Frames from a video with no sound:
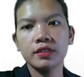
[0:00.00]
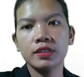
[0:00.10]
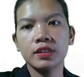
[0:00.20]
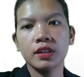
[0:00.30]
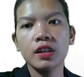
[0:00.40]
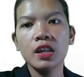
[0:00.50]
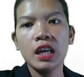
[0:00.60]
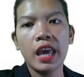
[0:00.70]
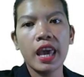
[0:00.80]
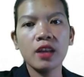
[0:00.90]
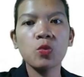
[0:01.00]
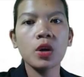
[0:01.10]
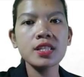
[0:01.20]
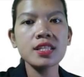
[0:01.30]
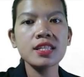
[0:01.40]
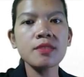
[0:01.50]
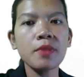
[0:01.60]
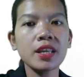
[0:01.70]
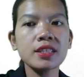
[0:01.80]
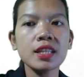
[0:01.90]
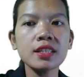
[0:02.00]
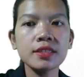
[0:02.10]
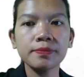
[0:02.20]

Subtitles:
no? And it was estimated